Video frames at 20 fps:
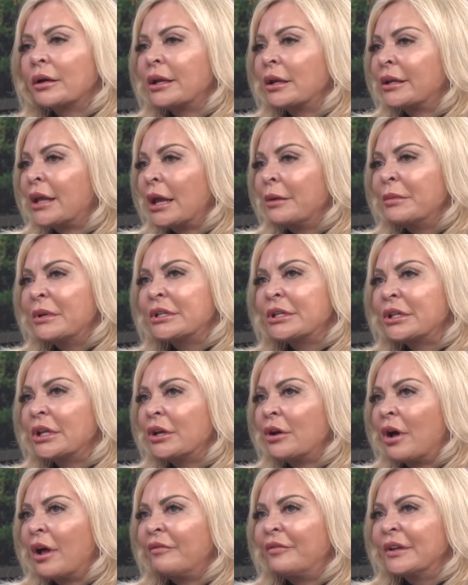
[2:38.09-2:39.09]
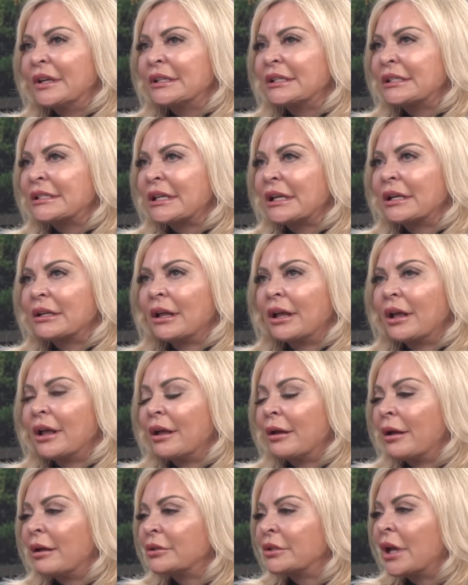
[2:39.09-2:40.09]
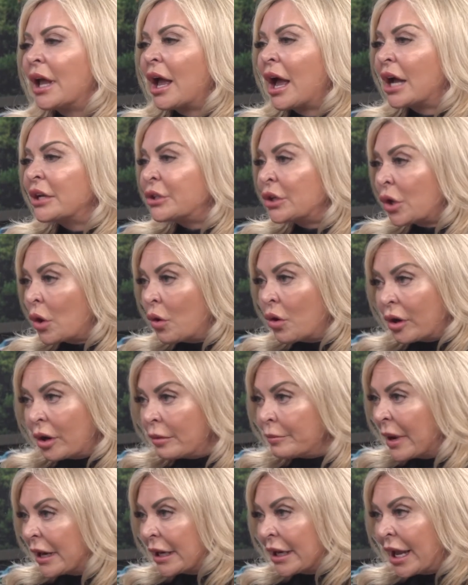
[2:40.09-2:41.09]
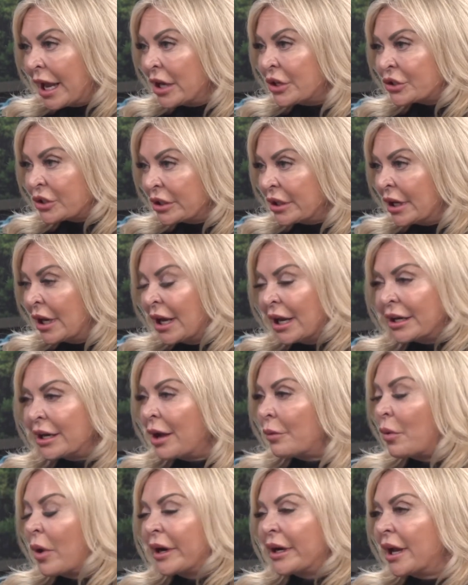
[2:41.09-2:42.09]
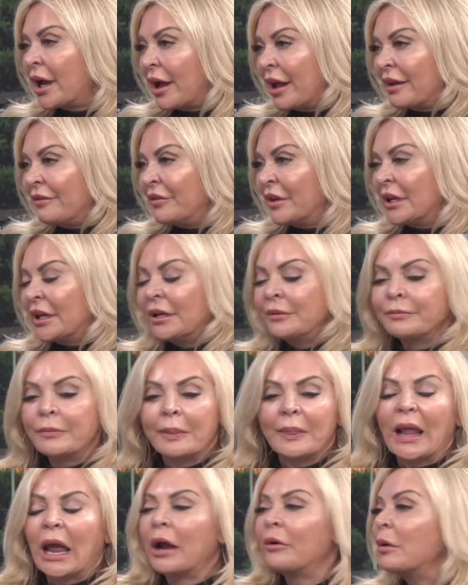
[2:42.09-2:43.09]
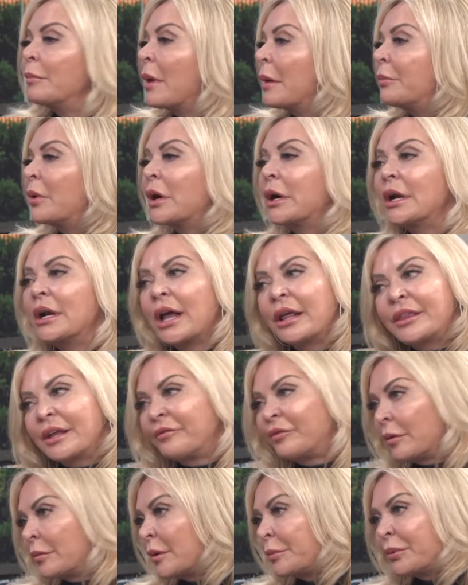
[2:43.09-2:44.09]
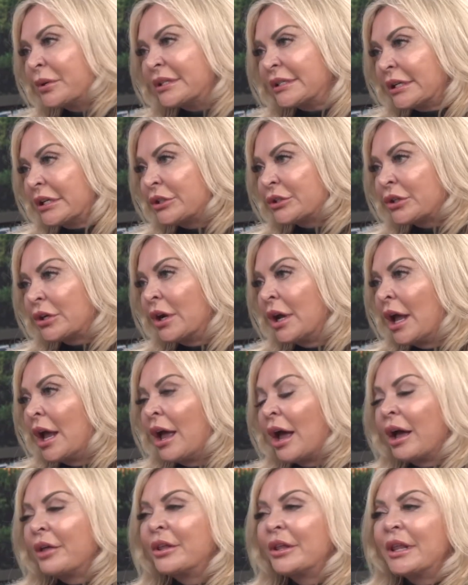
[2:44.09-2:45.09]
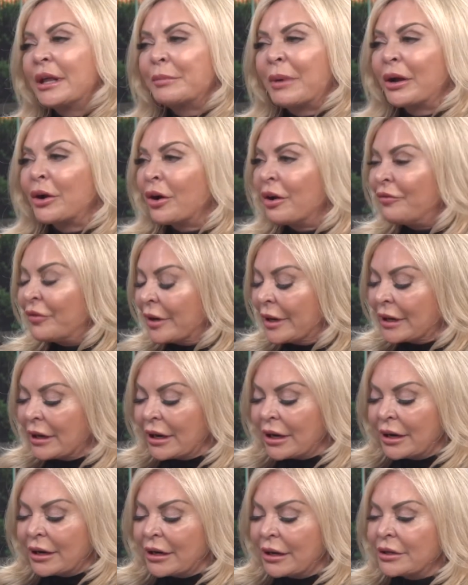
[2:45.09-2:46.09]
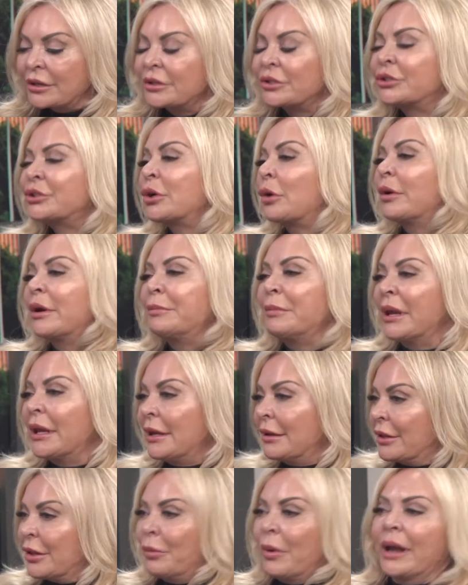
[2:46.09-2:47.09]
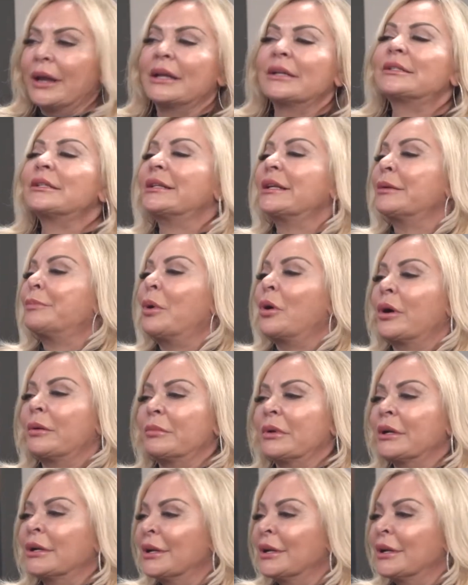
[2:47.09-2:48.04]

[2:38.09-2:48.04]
Came into the office. I took oral medication, not wanting IV. I remember nothing from the procedure other than my girlfriend showing me the way into the apartment.